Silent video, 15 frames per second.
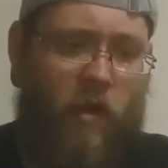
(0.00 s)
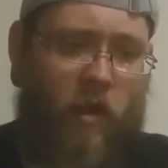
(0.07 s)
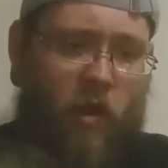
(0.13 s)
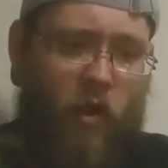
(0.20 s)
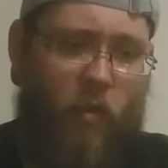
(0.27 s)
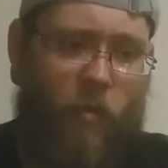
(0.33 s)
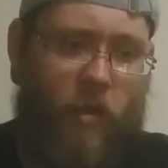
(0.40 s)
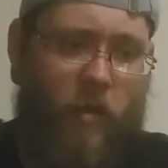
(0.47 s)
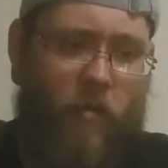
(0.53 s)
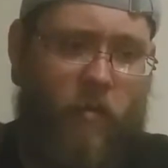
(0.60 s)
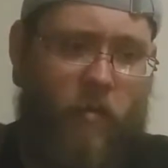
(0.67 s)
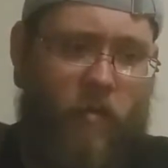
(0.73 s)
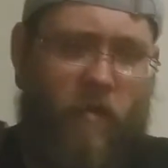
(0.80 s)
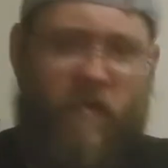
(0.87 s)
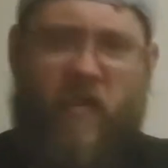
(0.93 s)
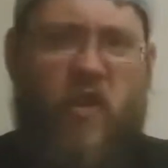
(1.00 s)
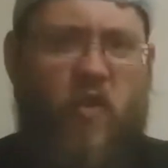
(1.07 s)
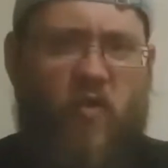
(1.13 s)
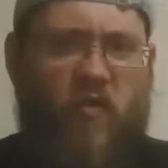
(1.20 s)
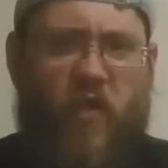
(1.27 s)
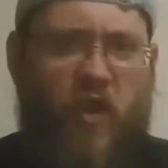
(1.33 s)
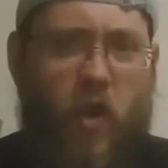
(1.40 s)
Naomi,
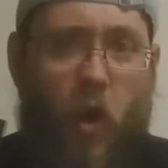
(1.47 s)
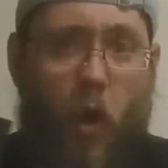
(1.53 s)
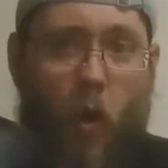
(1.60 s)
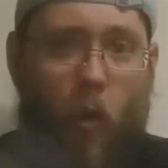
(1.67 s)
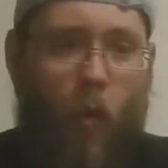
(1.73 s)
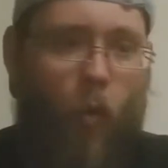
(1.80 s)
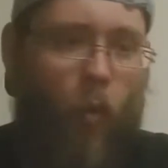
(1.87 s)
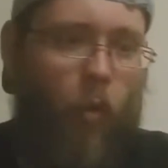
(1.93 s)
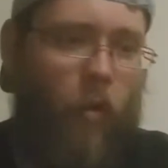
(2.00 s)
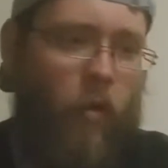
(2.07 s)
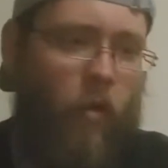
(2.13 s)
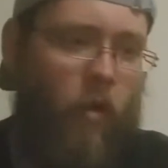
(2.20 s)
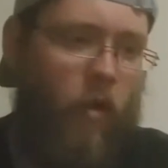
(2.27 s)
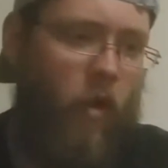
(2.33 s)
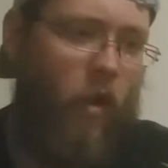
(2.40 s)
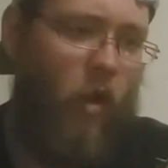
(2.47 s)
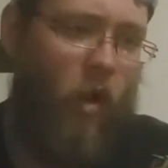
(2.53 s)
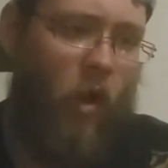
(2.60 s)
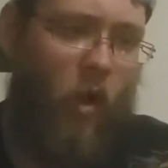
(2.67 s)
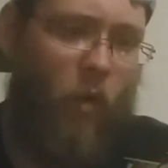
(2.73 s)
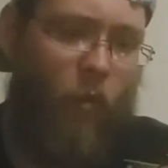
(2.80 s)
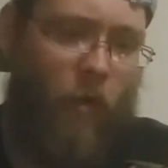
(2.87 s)
Feel the Glow.
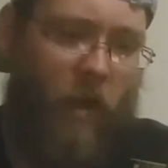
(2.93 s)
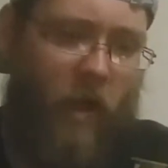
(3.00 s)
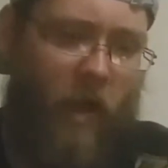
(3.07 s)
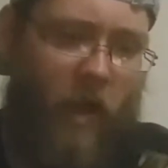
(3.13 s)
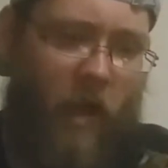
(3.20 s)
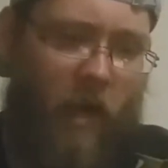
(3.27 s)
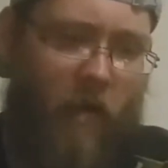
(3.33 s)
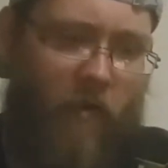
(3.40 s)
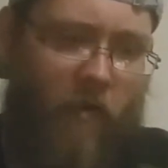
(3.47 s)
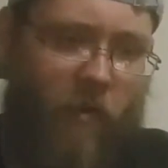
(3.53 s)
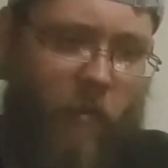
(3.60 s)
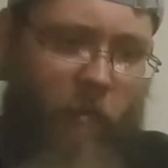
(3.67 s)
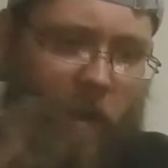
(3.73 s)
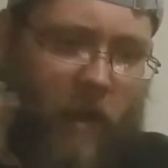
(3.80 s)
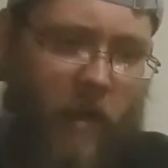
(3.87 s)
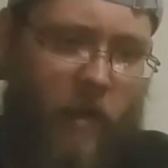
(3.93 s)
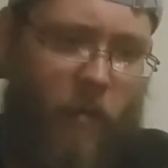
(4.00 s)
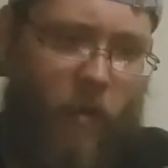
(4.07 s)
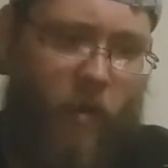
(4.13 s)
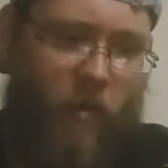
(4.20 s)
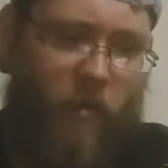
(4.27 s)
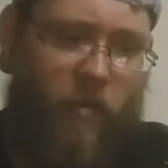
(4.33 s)
We have Mandy
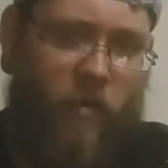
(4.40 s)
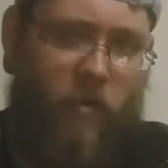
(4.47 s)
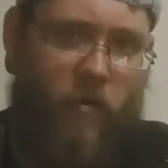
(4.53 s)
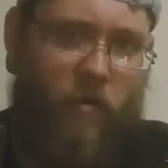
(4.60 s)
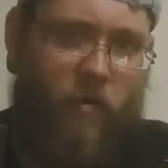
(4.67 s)
Rose,